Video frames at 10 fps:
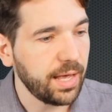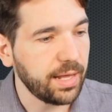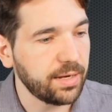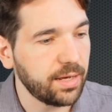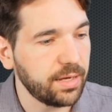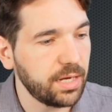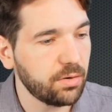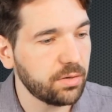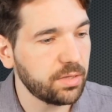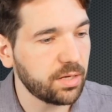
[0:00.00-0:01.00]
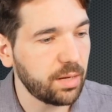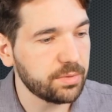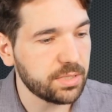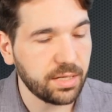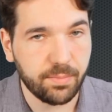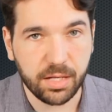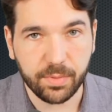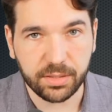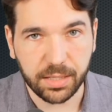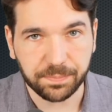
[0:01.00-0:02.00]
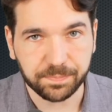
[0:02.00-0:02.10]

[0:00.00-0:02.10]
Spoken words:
And here are the comments that he made about that.